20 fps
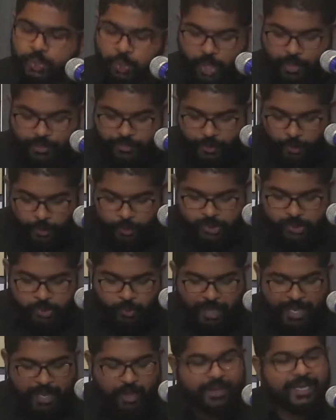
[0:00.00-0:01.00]
those
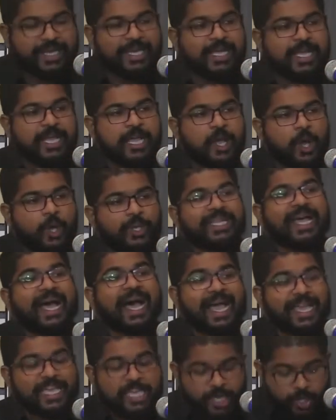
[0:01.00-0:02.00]
who are on the
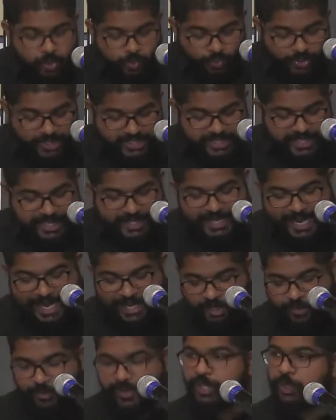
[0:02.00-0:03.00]
higher risk
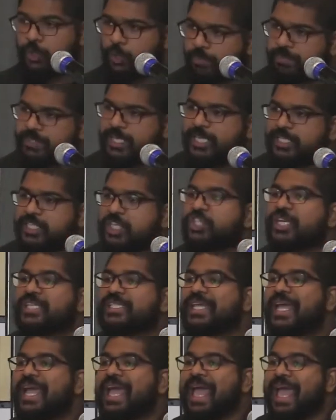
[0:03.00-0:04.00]
category groups, such
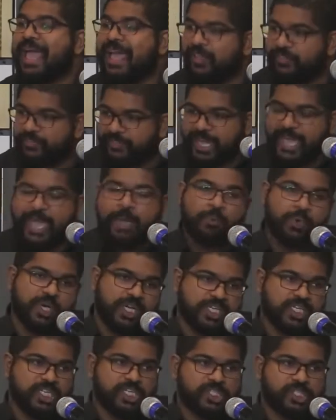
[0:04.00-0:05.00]
as healthcare
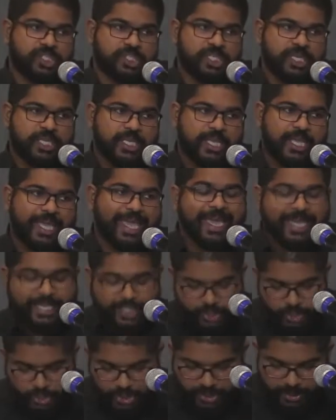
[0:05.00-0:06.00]
workers,
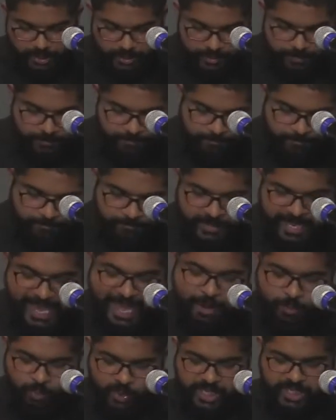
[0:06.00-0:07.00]
aged
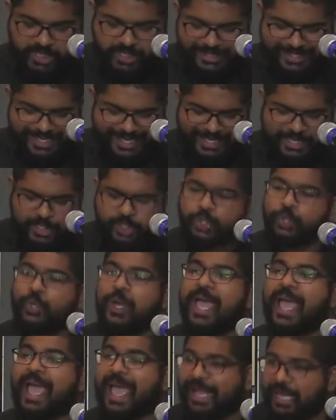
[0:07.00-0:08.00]
care workers, and then
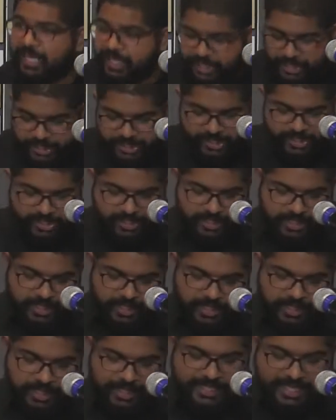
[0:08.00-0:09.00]
to elders,
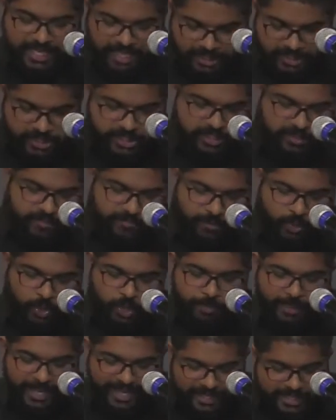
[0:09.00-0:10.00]
adults,
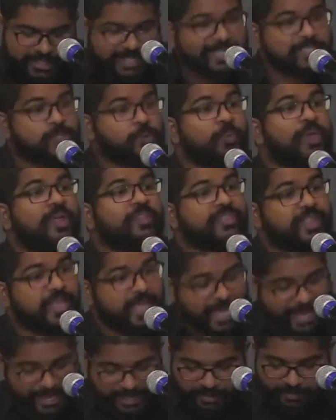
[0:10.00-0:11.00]
followed by adults with
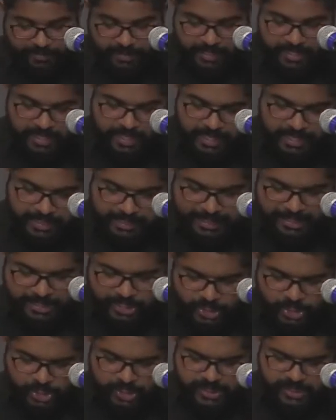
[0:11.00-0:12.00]
health
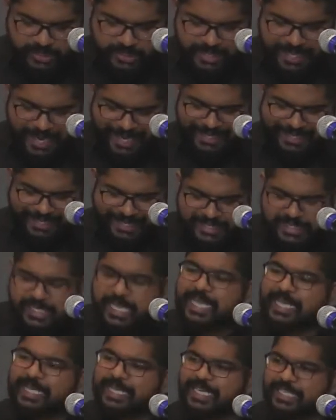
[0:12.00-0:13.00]
conditions. And the list
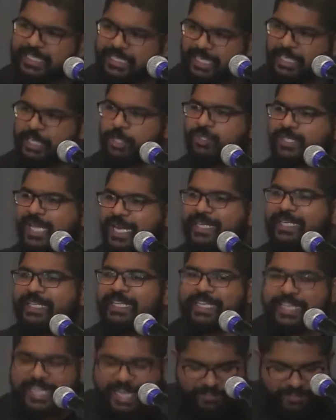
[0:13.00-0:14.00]
continues
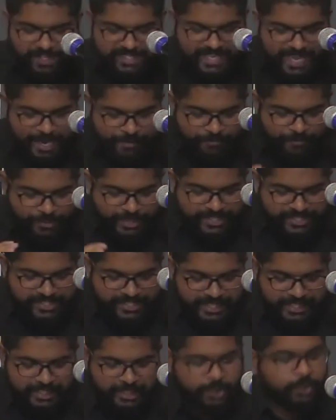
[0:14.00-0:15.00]
until it covers every
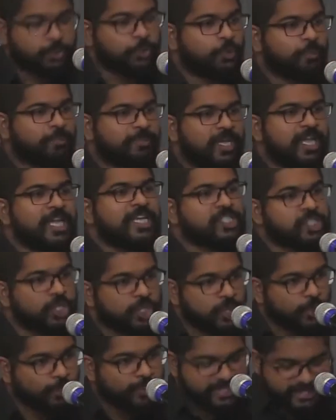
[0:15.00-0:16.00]
single group. So
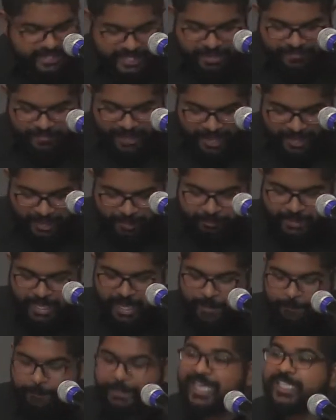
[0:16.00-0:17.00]
you receive help
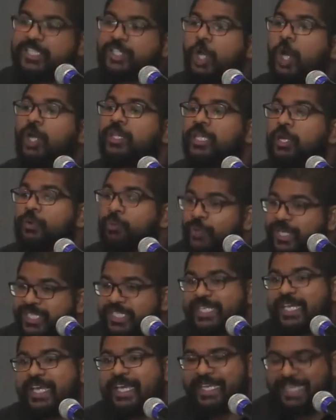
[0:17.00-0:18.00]
based on the
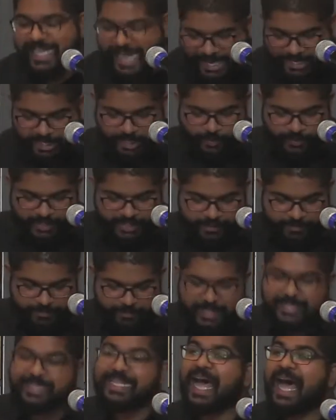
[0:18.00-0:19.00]
risk category.
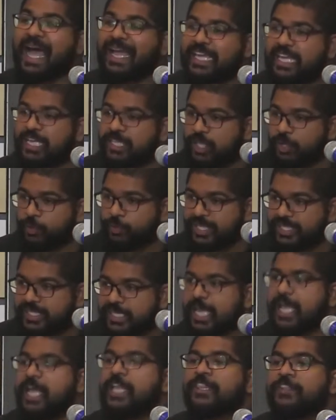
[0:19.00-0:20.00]
The higher the
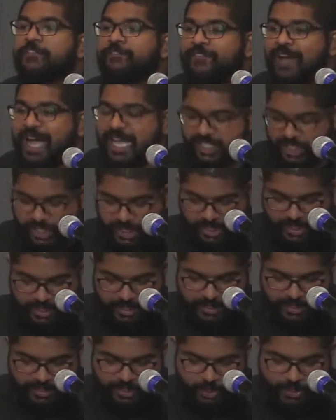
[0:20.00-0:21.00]
risk, the faster
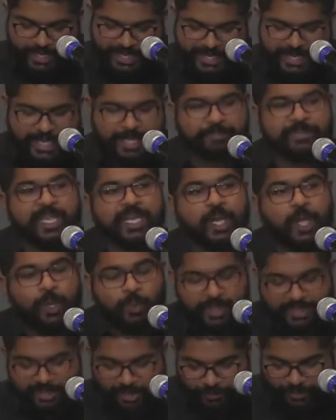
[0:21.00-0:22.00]
you get help. The
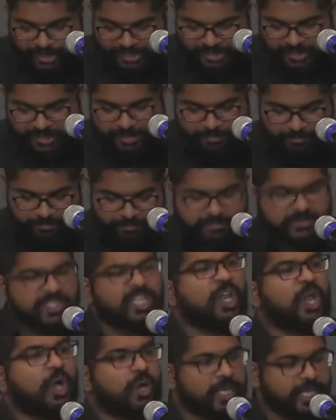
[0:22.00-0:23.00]
lower the risk, the
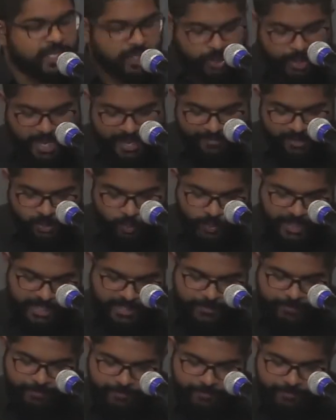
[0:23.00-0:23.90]
longer you have to wait.